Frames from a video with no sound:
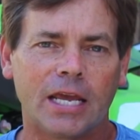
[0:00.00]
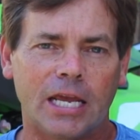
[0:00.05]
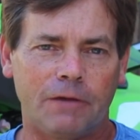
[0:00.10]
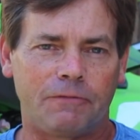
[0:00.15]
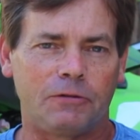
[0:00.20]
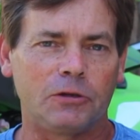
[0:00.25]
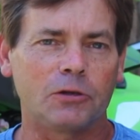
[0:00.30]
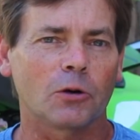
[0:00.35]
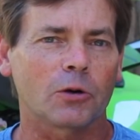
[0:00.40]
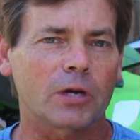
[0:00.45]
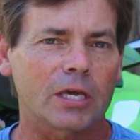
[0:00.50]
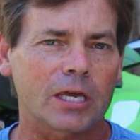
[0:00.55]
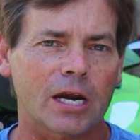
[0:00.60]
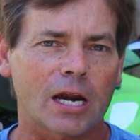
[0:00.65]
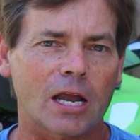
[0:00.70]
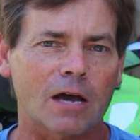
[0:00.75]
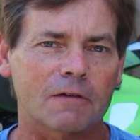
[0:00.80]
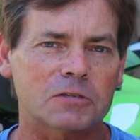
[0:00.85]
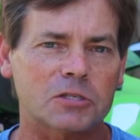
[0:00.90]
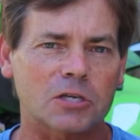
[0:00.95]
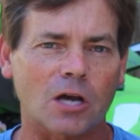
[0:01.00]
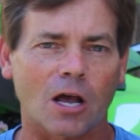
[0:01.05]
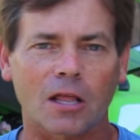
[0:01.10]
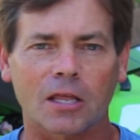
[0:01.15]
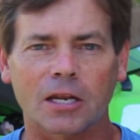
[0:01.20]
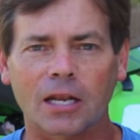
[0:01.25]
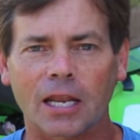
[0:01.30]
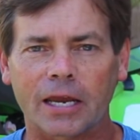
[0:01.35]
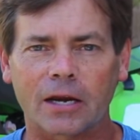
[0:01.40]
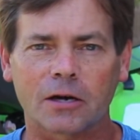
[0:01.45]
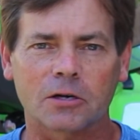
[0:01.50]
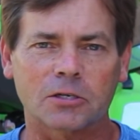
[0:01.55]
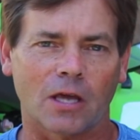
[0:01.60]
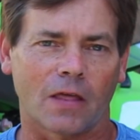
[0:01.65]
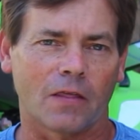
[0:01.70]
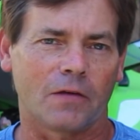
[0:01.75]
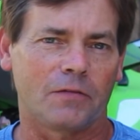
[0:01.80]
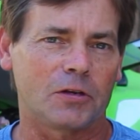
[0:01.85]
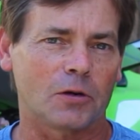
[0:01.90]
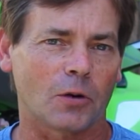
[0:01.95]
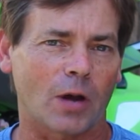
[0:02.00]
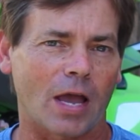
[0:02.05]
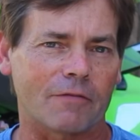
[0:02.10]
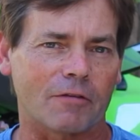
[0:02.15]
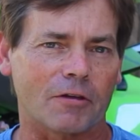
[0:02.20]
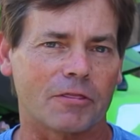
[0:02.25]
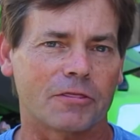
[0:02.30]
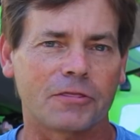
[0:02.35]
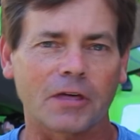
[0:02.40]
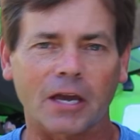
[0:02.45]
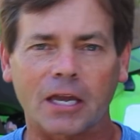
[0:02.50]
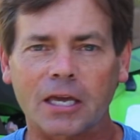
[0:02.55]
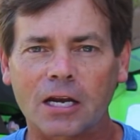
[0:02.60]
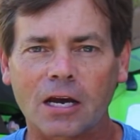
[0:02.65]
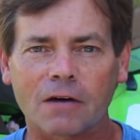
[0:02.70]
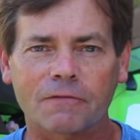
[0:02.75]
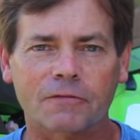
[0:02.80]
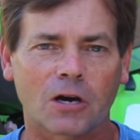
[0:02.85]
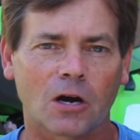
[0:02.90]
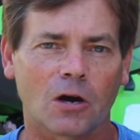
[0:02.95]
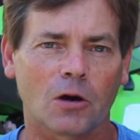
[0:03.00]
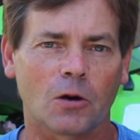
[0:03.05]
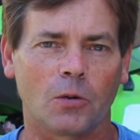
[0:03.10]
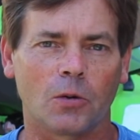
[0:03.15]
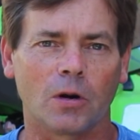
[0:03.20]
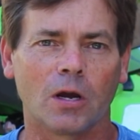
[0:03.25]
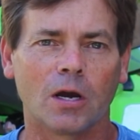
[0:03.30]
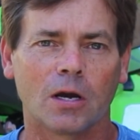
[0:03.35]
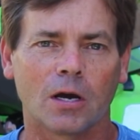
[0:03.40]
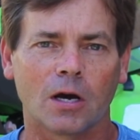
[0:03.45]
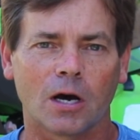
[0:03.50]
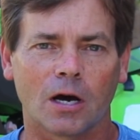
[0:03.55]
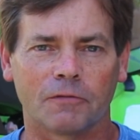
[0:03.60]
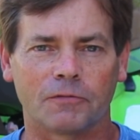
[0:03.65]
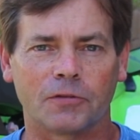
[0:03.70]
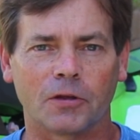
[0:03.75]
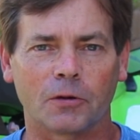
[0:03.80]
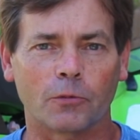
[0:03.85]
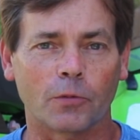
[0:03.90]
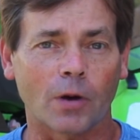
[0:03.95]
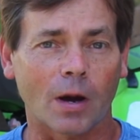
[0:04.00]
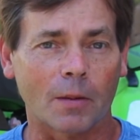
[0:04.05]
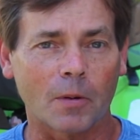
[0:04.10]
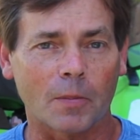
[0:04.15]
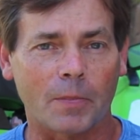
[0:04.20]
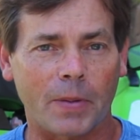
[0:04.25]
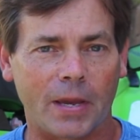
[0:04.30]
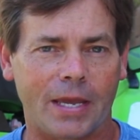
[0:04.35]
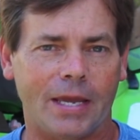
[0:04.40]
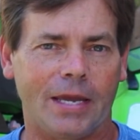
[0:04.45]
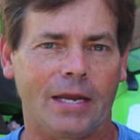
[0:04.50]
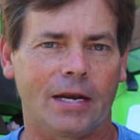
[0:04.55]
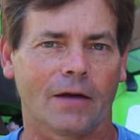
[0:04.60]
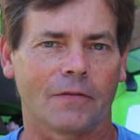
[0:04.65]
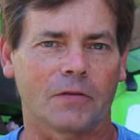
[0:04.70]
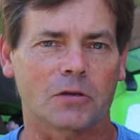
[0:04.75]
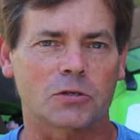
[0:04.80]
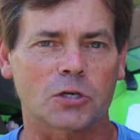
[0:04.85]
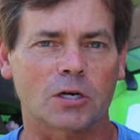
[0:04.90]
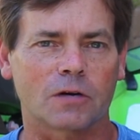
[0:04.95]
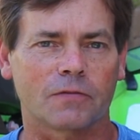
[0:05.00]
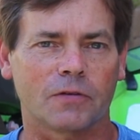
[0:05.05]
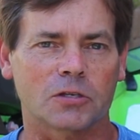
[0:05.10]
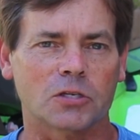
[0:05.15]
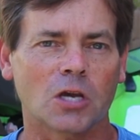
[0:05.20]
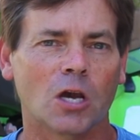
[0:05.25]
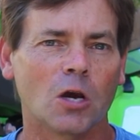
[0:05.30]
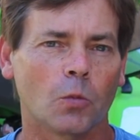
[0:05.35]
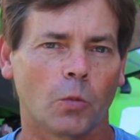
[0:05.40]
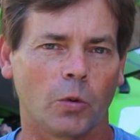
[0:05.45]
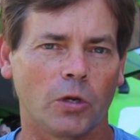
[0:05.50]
if you don't get enough solid layers on it, if you don't have a thick enough coat of the rubber paint on the surface,